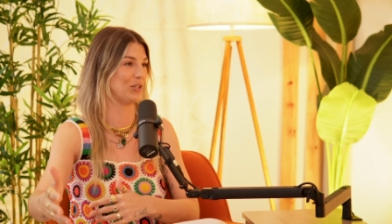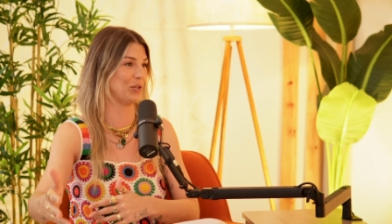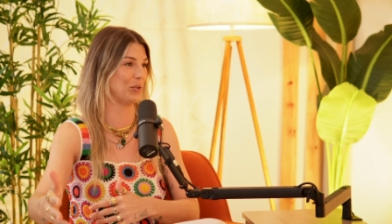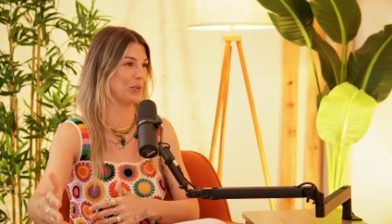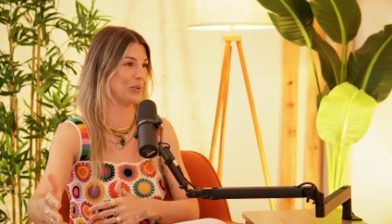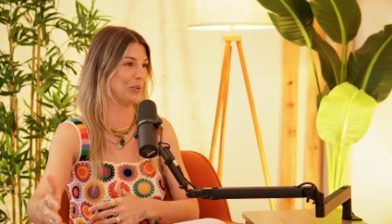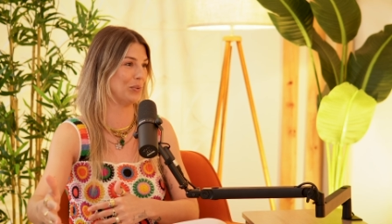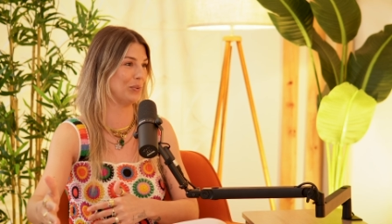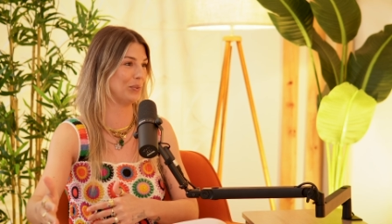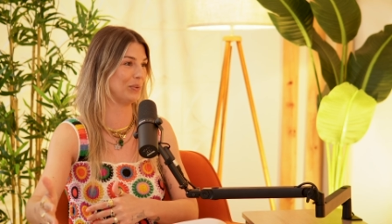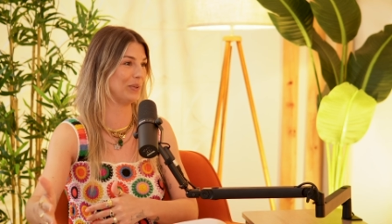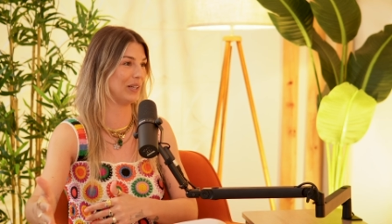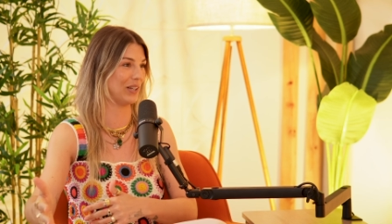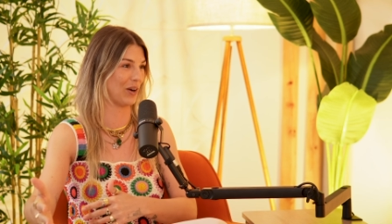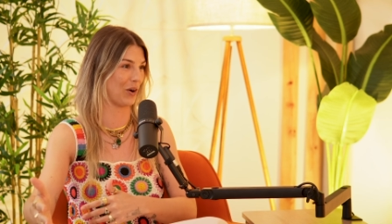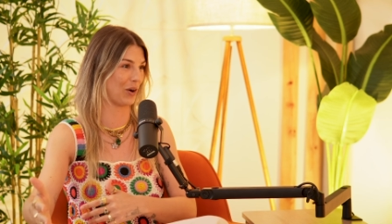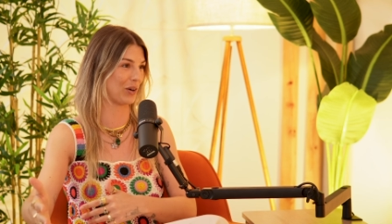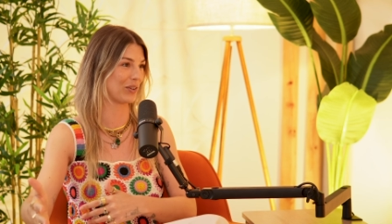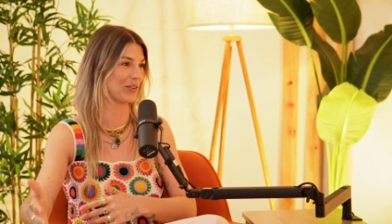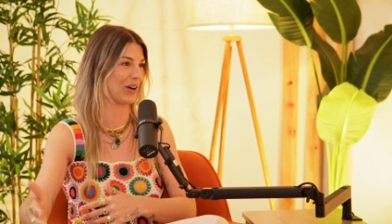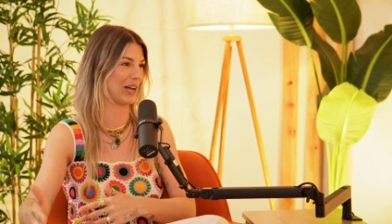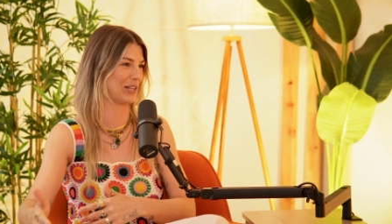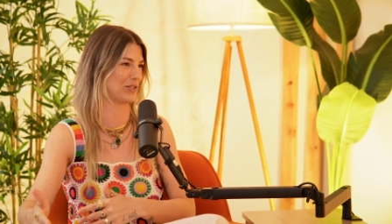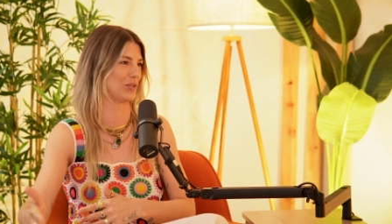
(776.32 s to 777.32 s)
to an art
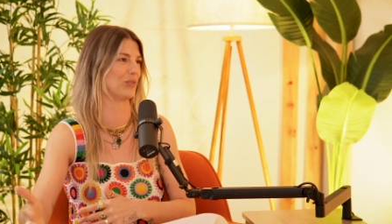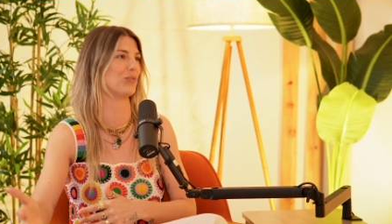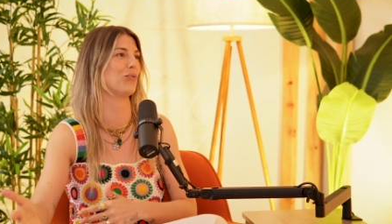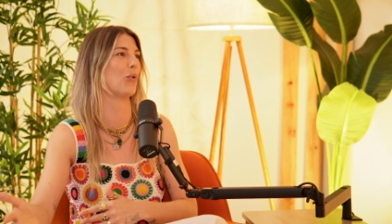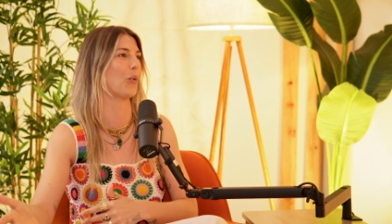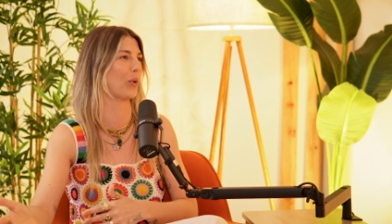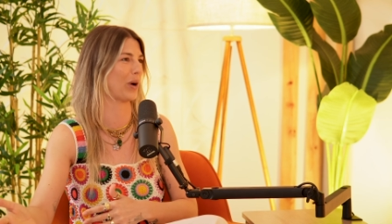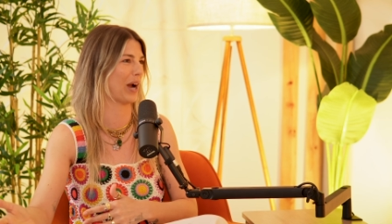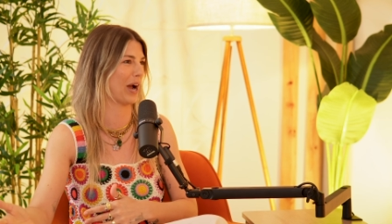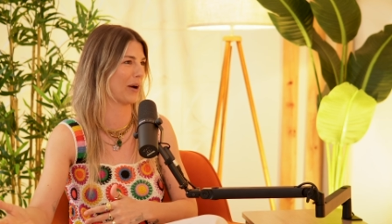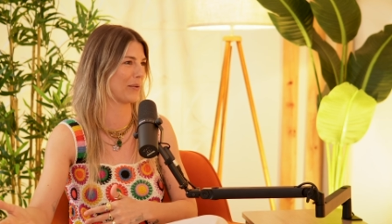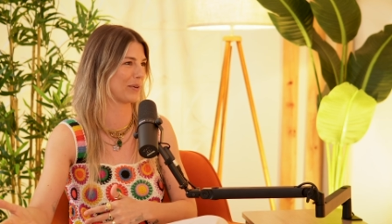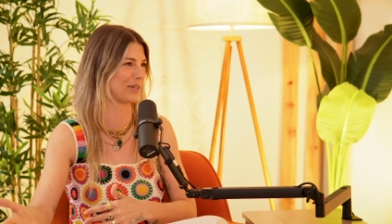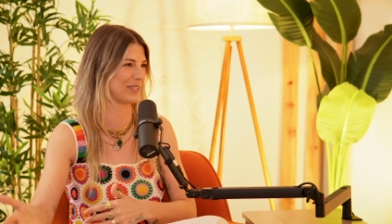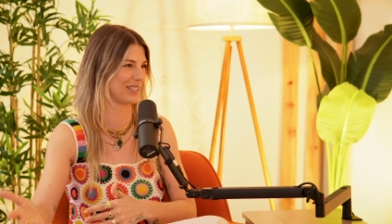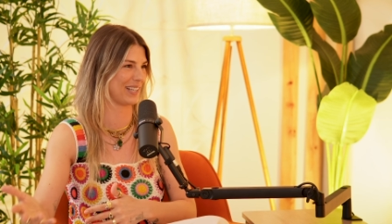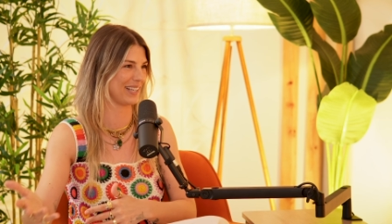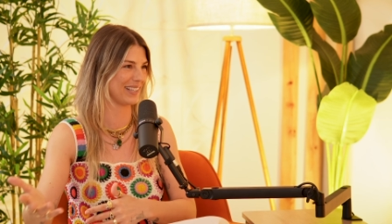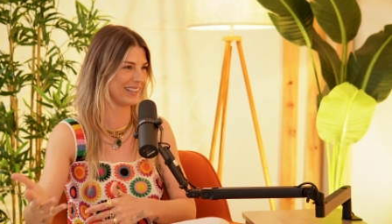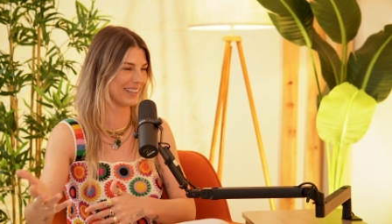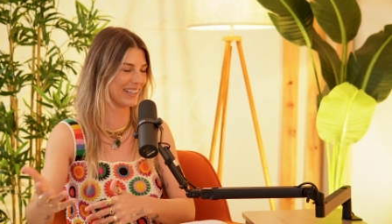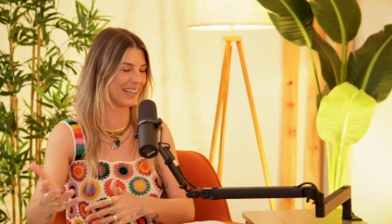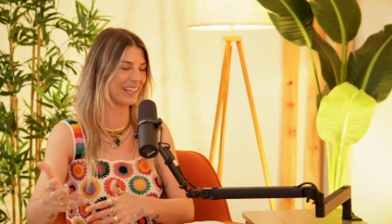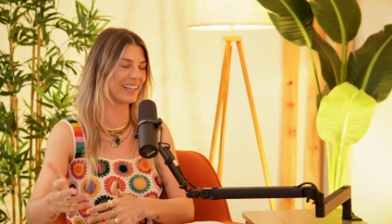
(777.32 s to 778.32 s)
class or four hours,
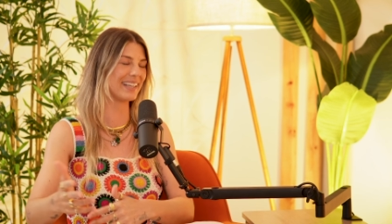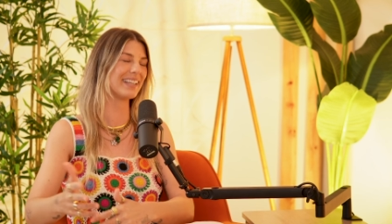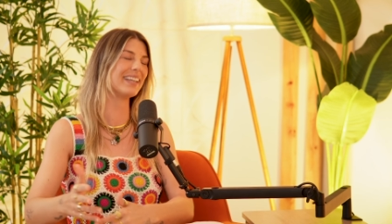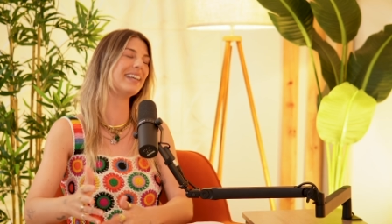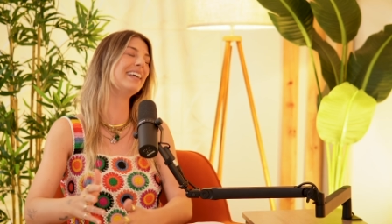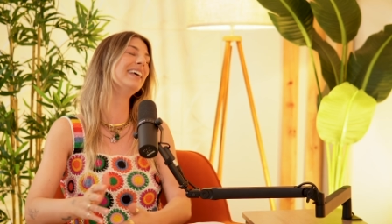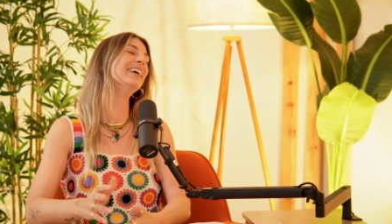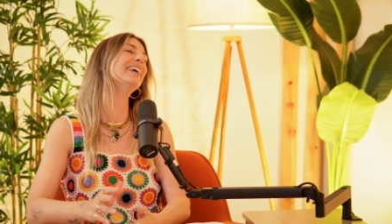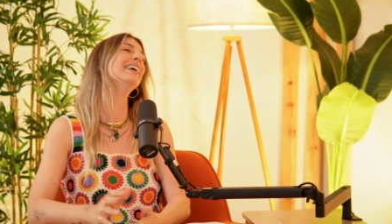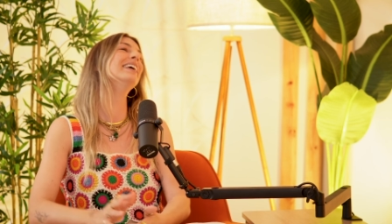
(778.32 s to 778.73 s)
I think. Yeah.